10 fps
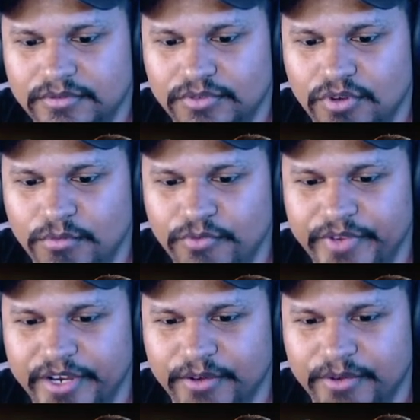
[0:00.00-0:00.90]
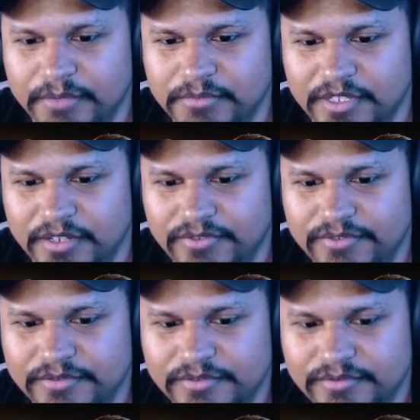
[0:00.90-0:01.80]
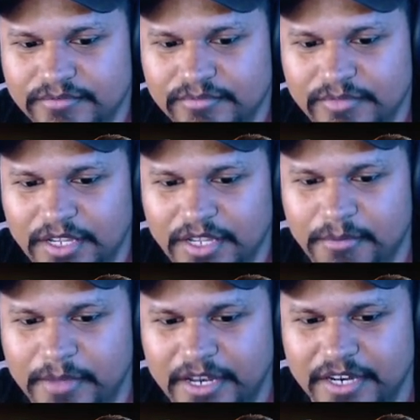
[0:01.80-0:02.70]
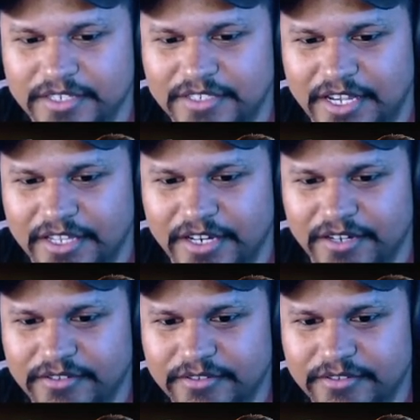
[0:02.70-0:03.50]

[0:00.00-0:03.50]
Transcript: Normal video game stuff. He made it inside there.